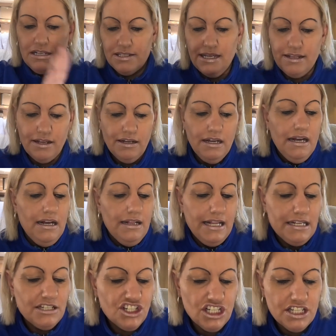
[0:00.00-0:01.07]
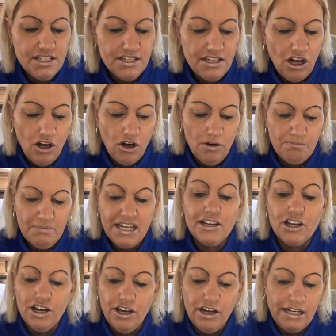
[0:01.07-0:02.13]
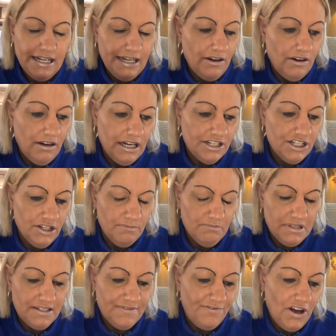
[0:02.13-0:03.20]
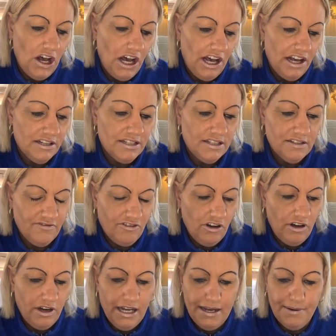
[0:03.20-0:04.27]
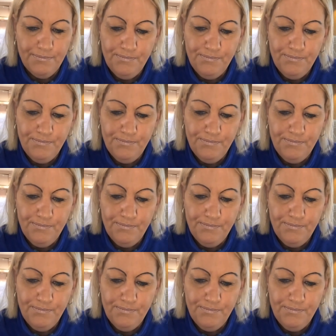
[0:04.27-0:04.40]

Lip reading: so let's just start on me girly items first, right?